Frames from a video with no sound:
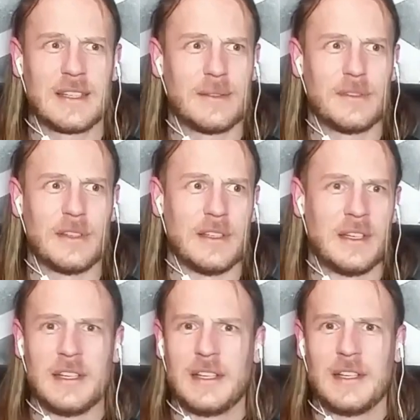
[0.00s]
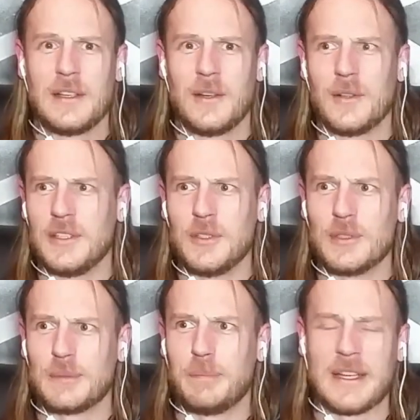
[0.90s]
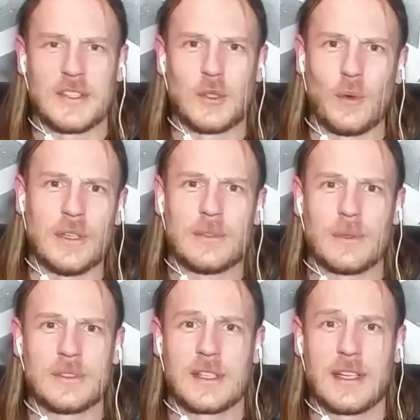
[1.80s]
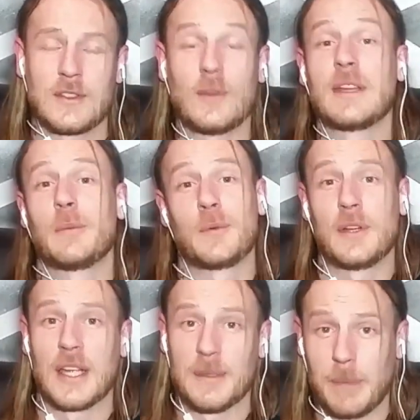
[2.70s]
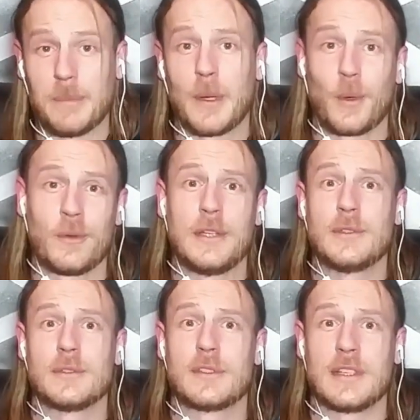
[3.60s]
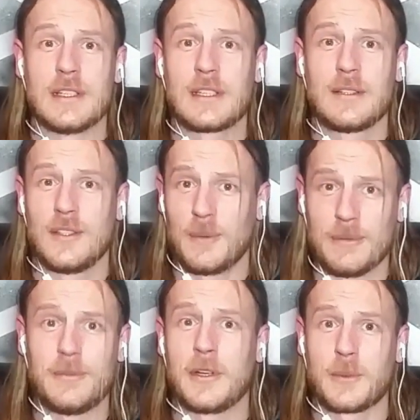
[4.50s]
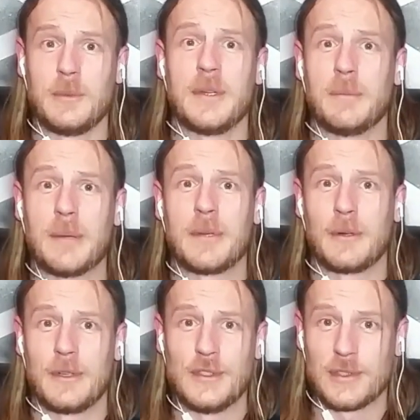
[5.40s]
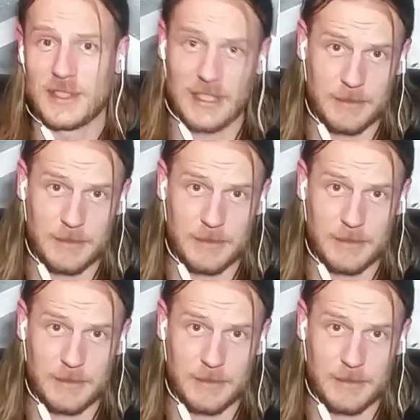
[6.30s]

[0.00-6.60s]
I didn't have the all the newest best toys when I was a kid. Don't get me wrong, I had my Power Rangers. Like no one fucked with me and my Power Rangers.